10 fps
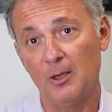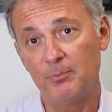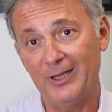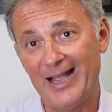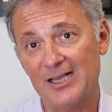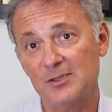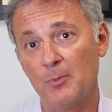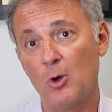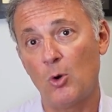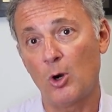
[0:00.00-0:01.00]

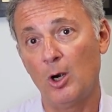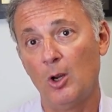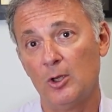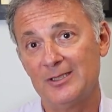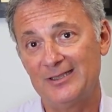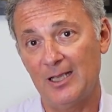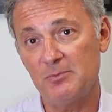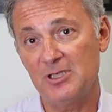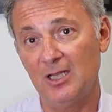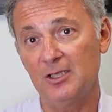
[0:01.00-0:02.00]
plasma or
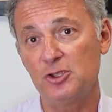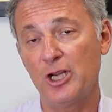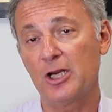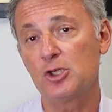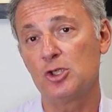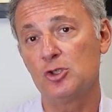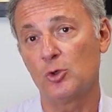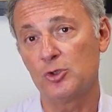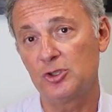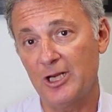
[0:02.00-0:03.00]
stem cell injections
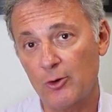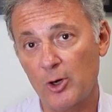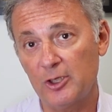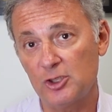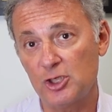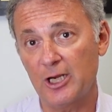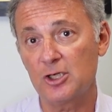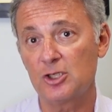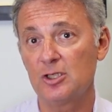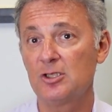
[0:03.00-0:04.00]
or steroid
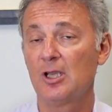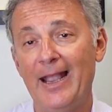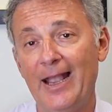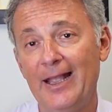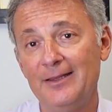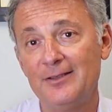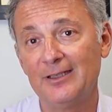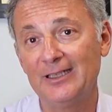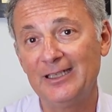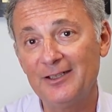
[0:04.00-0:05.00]
injections. And
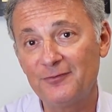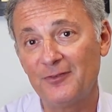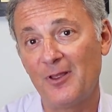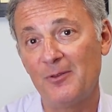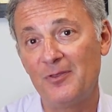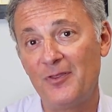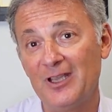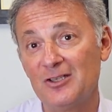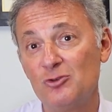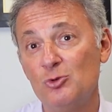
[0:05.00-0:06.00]
if
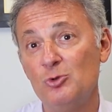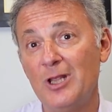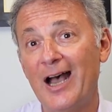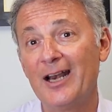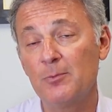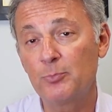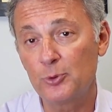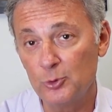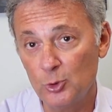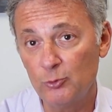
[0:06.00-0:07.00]
things do not
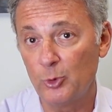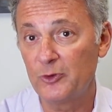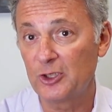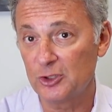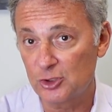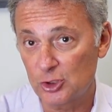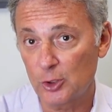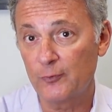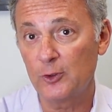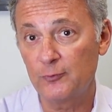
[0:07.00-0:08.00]
improve with
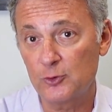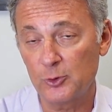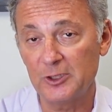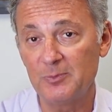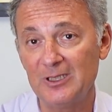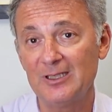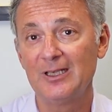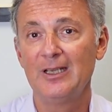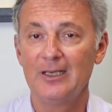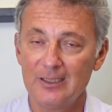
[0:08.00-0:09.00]
conservative treatment,
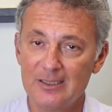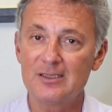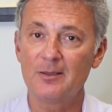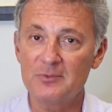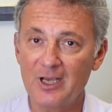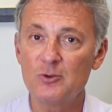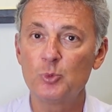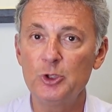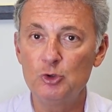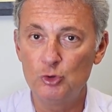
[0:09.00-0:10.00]
then sometimes
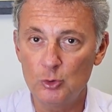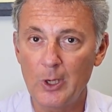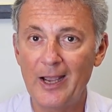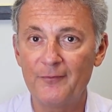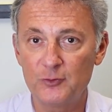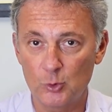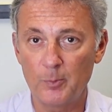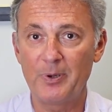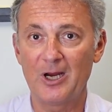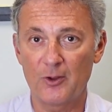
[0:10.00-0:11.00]
we do have to
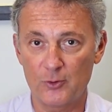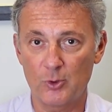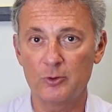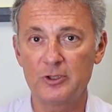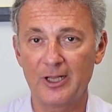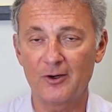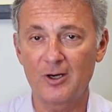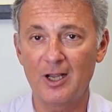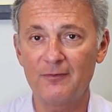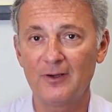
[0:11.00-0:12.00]
repair the rotator
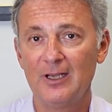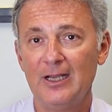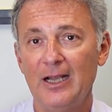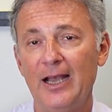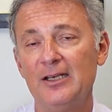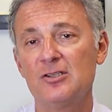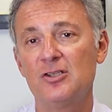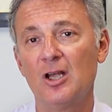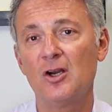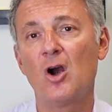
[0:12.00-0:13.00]
cuff, and it's
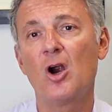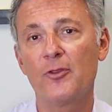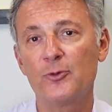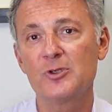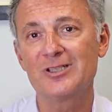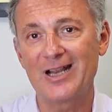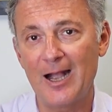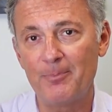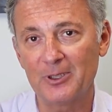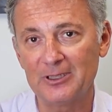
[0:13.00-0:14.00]
done
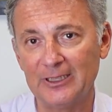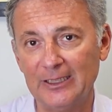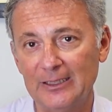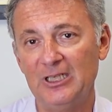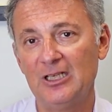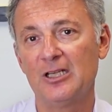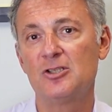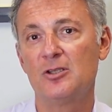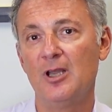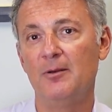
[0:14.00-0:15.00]
arthroscopically, meaning
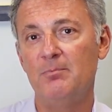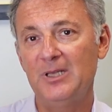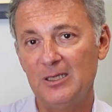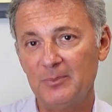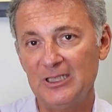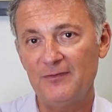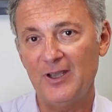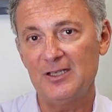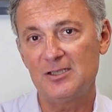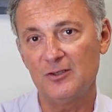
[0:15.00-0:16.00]
it's done minimally
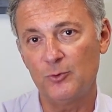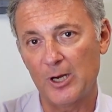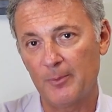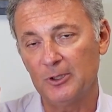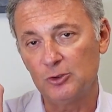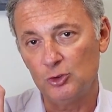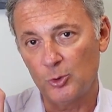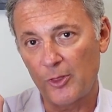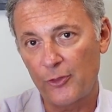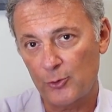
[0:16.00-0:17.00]
invasive. We're able to
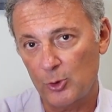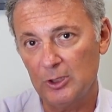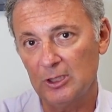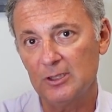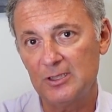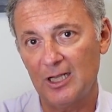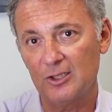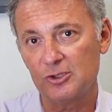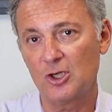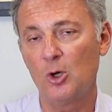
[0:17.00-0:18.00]
do it through a little
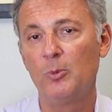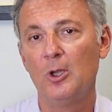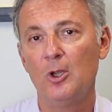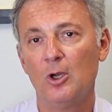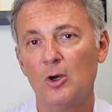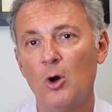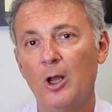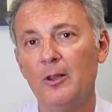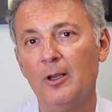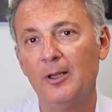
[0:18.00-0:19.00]
telescope
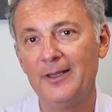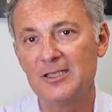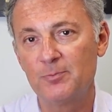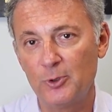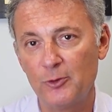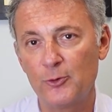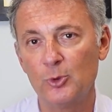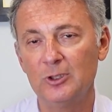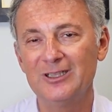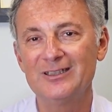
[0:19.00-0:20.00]
that's put
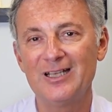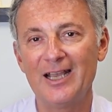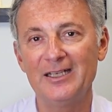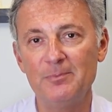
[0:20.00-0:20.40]
through little tiny